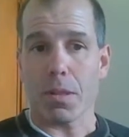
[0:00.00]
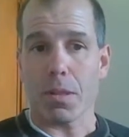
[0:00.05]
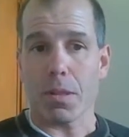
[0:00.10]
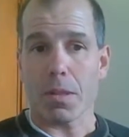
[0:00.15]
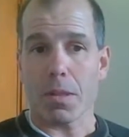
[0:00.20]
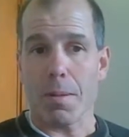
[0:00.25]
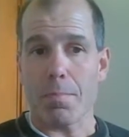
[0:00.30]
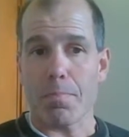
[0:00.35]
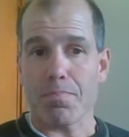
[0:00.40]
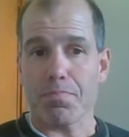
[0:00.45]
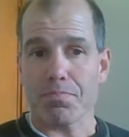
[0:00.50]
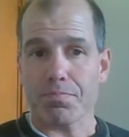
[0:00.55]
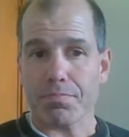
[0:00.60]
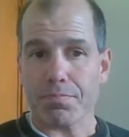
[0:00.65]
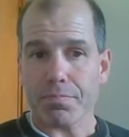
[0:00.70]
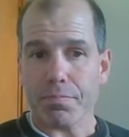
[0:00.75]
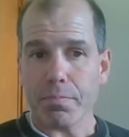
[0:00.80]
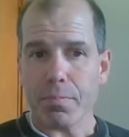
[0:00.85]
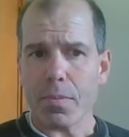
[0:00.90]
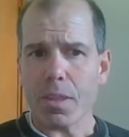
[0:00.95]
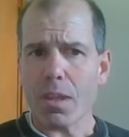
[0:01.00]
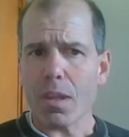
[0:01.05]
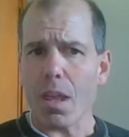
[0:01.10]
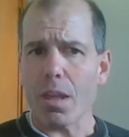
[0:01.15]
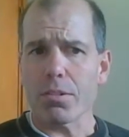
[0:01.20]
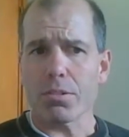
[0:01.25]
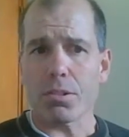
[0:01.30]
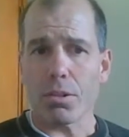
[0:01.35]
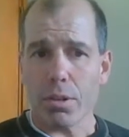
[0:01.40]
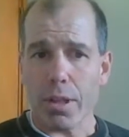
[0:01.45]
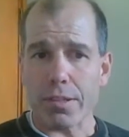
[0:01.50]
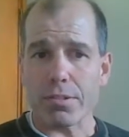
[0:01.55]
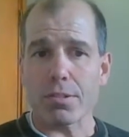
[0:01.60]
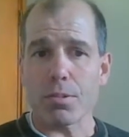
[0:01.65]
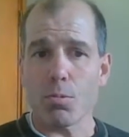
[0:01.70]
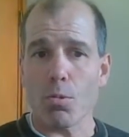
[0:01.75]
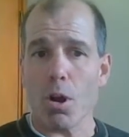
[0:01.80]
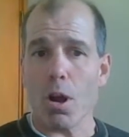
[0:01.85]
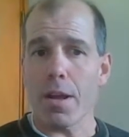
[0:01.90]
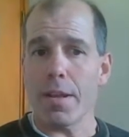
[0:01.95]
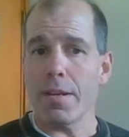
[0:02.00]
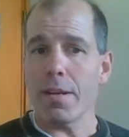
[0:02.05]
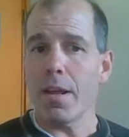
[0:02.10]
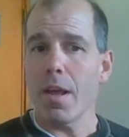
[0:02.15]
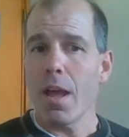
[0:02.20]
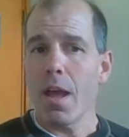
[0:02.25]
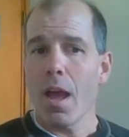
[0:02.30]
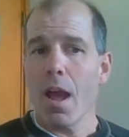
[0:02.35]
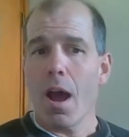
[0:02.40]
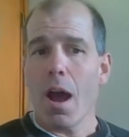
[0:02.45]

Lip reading: All right. So lesson 1,